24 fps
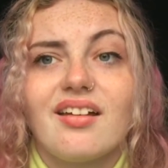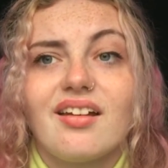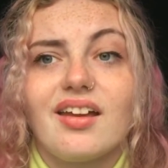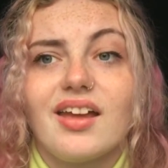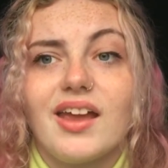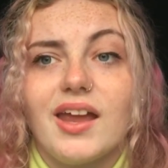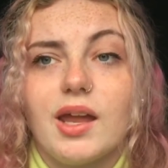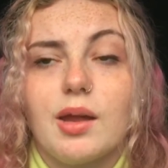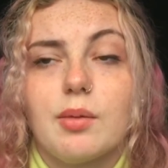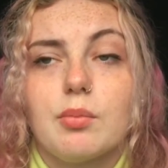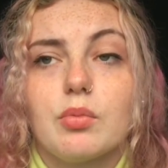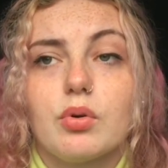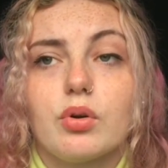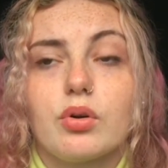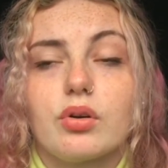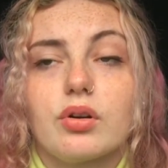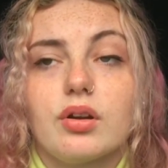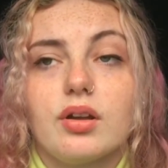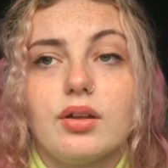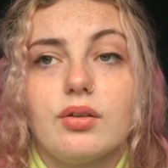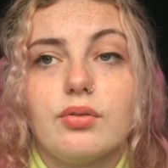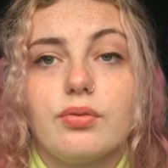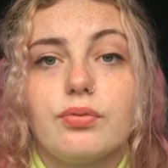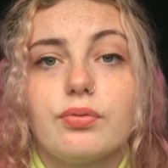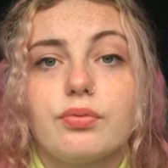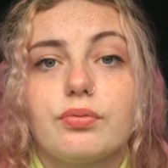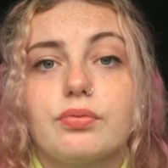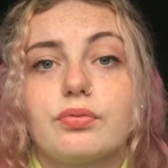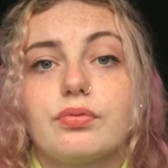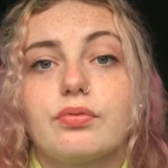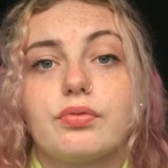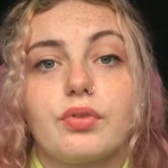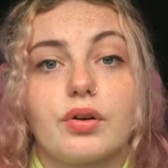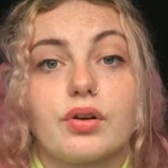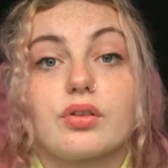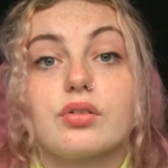Or if
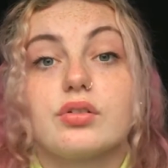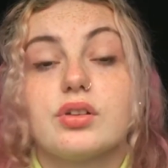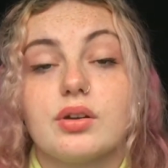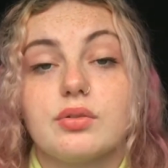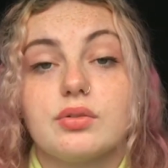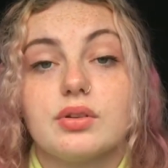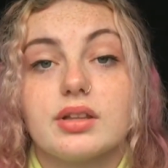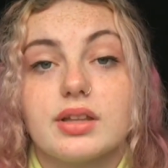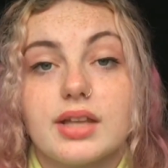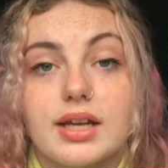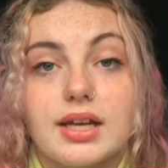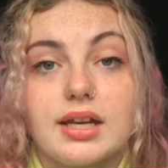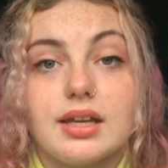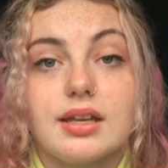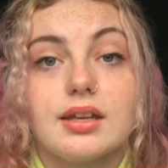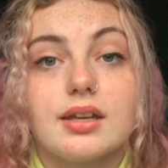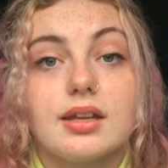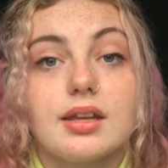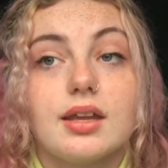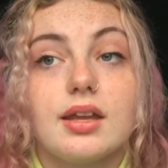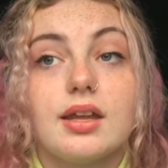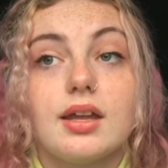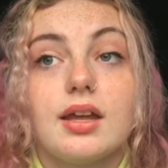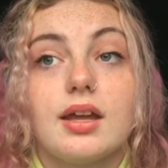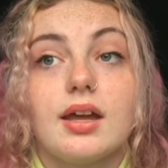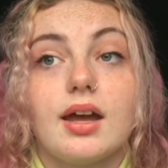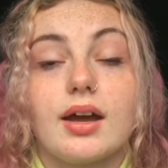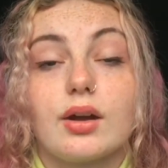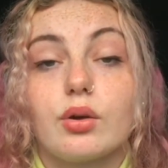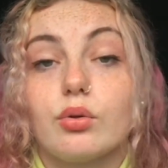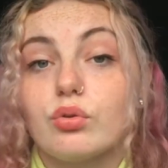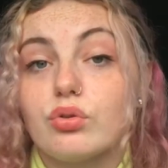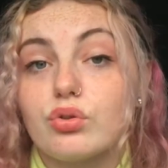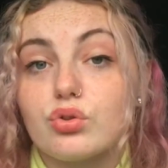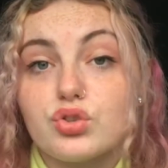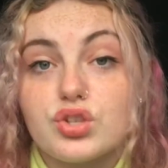further down the line I
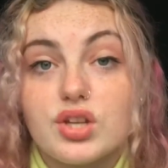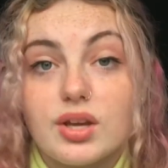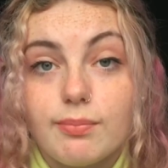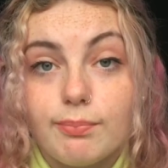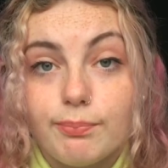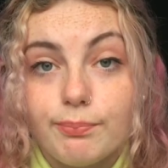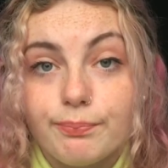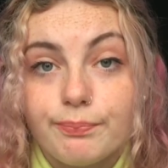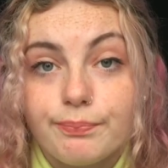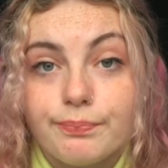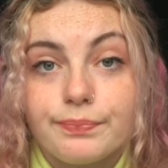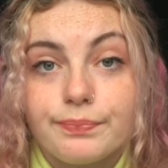go to the gym,